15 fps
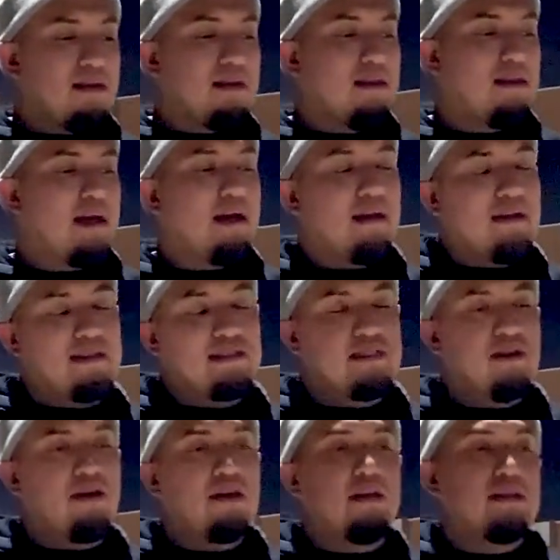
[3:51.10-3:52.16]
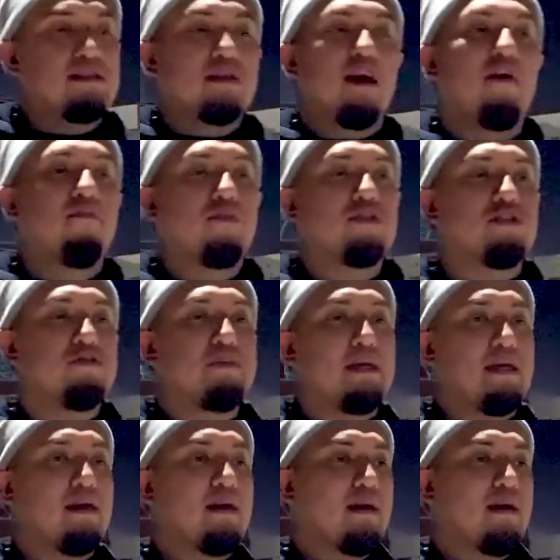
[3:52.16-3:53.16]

not necessarily discomfort to me,